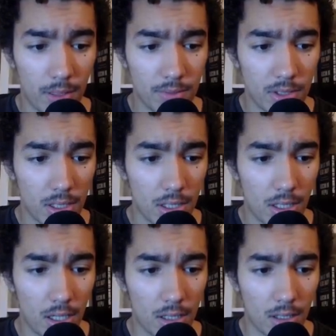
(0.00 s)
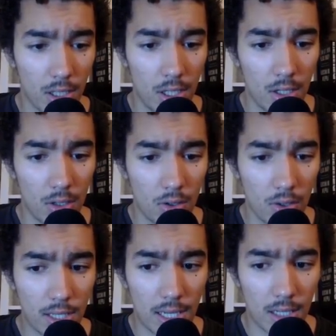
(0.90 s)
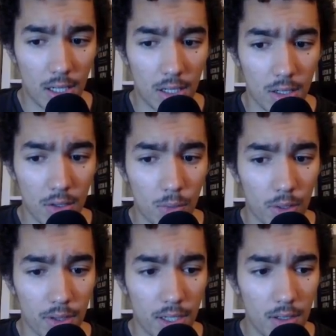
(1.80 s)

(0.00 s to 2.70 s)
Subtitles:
But I'm just gonna kind of look at another one.